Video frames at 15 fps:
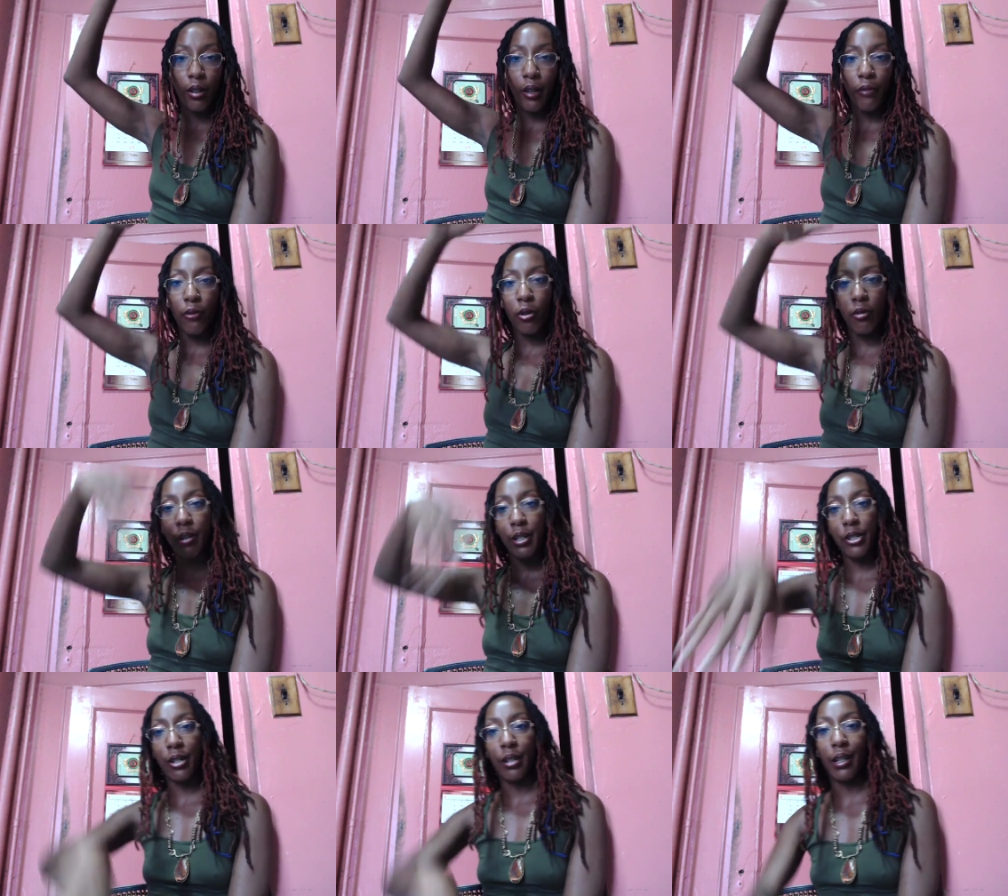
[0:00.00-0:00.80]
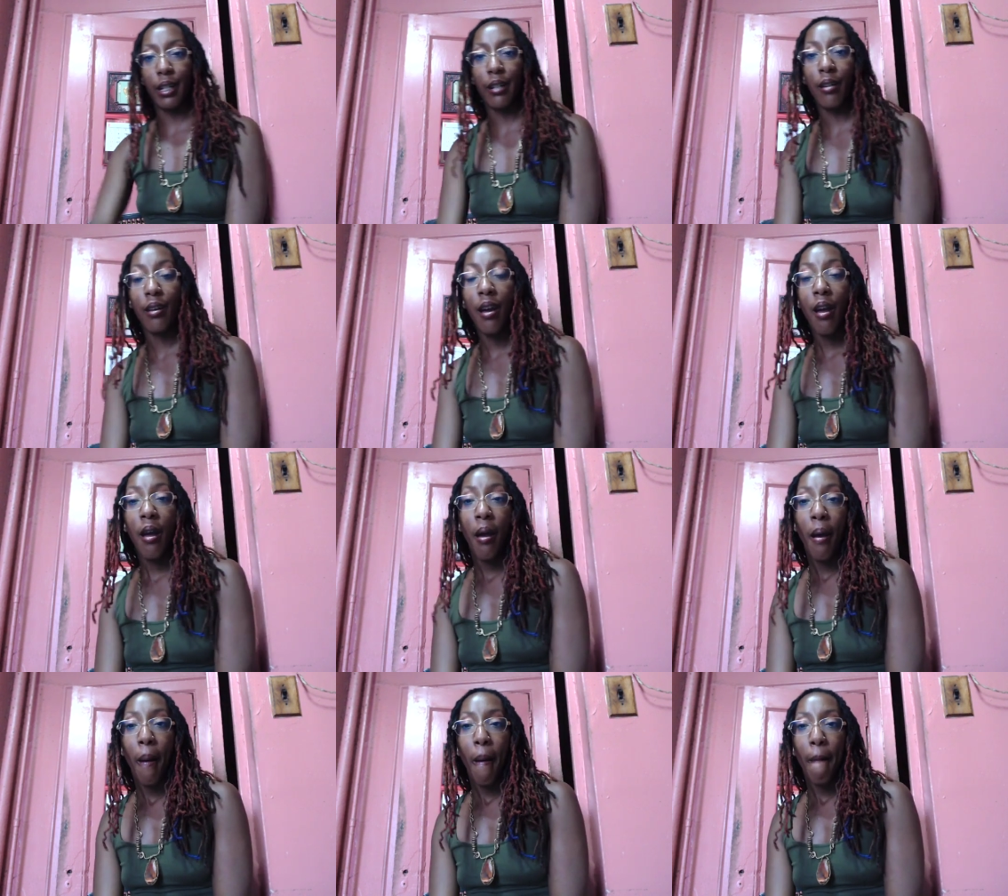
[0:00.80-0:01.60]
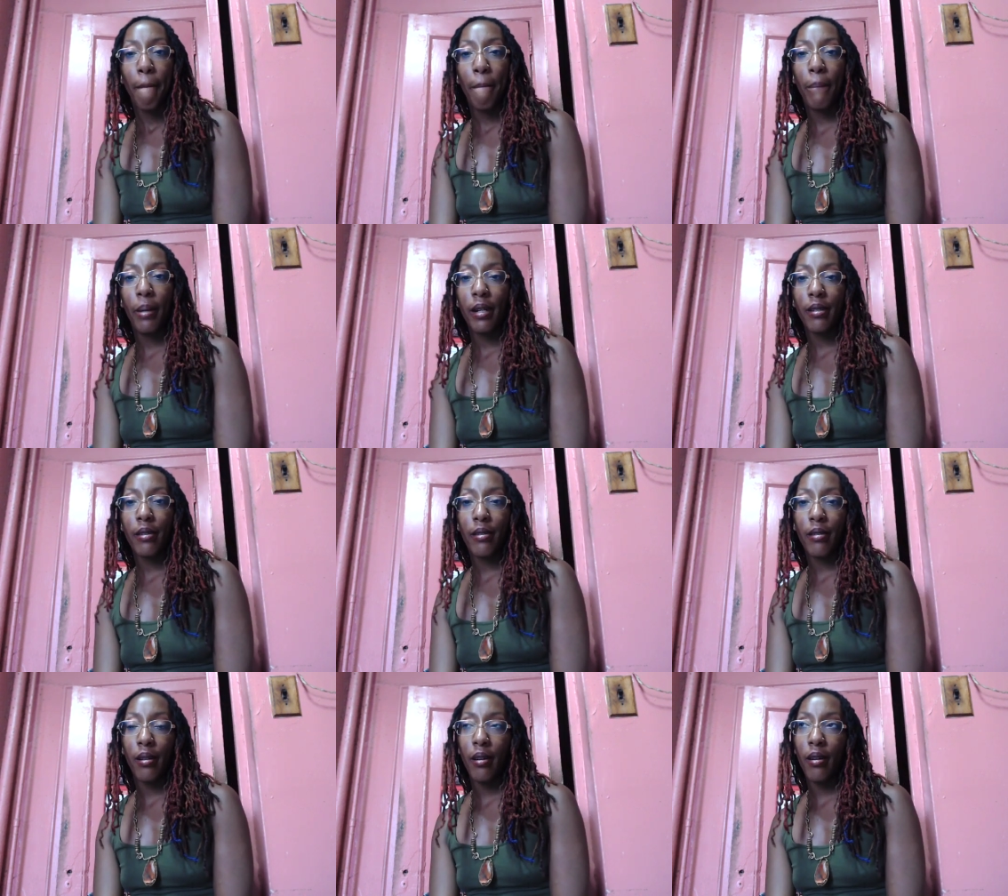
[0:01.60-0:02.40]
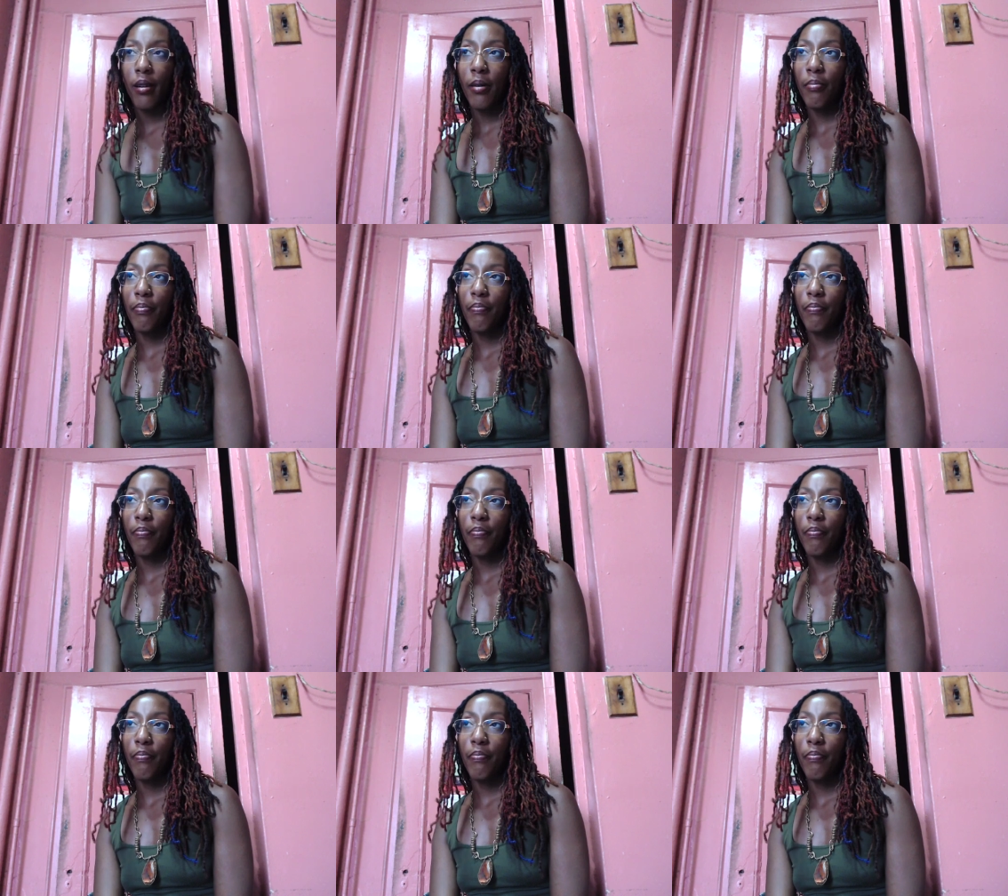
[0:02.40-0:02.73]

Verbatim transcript: fluorescent light. But I